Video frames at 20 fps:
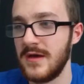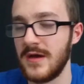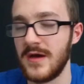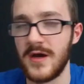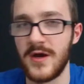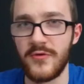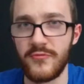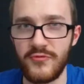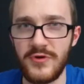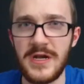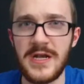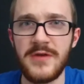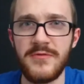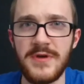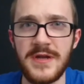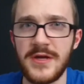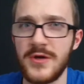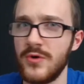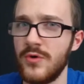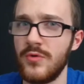uh, really,
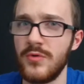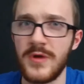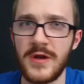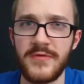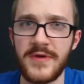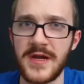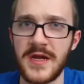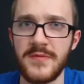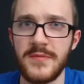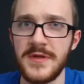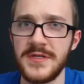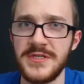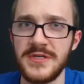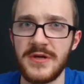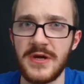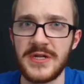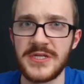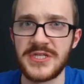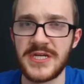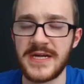really cool. I recommend you
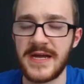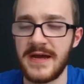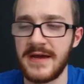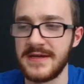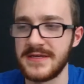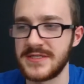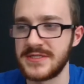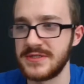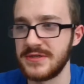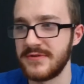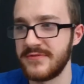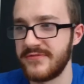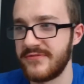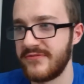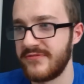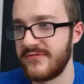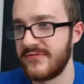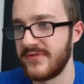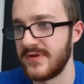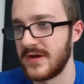go and check out his
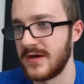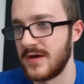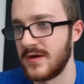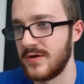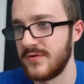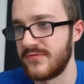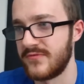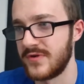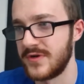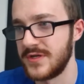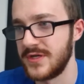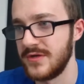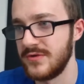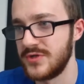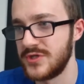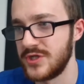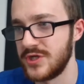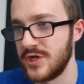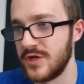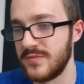stuff uh, over on
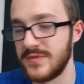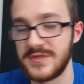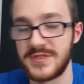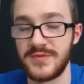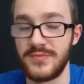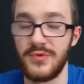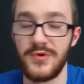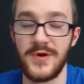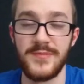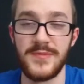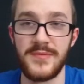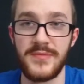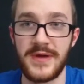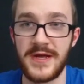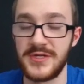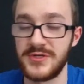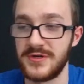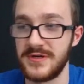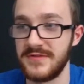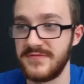YouTube and support him on
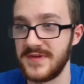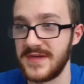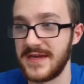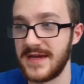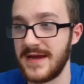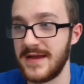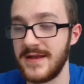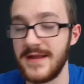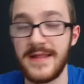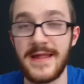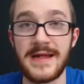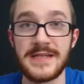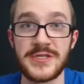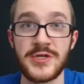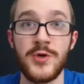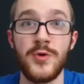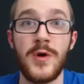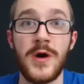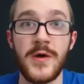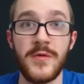Patreon if you can. That's
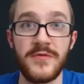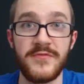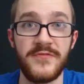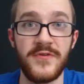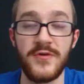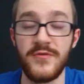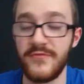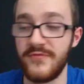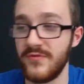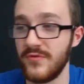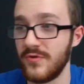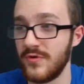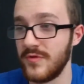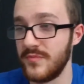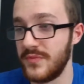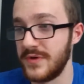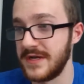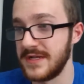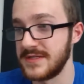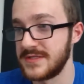who I would vote for.
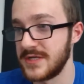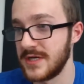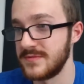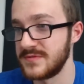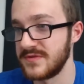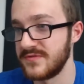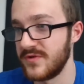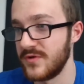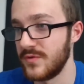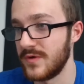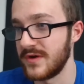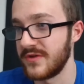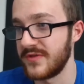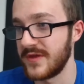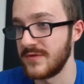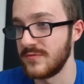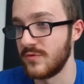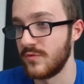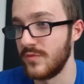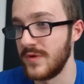But in terms of who I
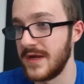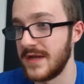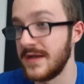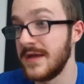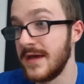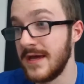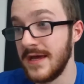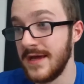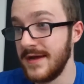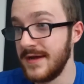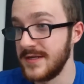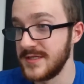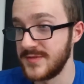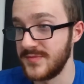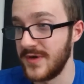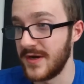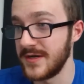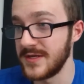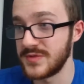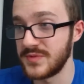think will win, to
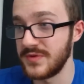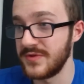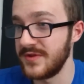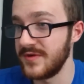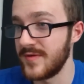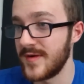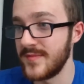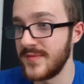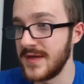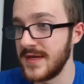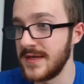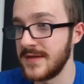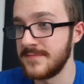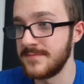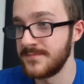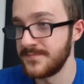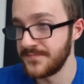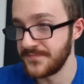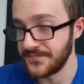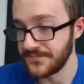be honest with you, I mean,
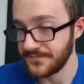